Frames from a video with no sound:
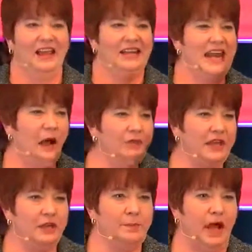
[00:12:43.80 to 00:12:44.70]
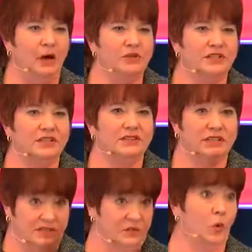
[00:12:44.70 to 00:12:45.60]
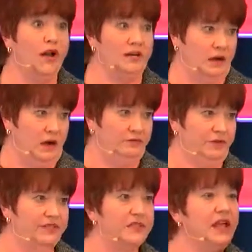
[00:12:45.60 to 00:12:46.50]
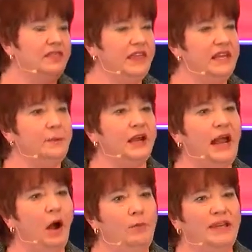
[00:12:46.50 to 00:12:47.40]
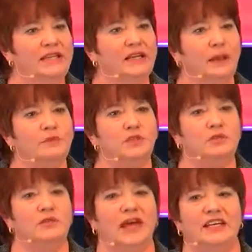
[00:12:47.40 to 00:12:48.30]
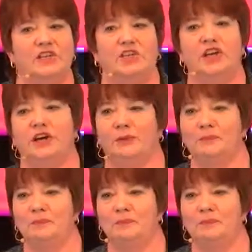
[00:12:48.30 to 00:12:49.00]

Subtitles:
Now think about, this is one conference, think about how many times you do that each year.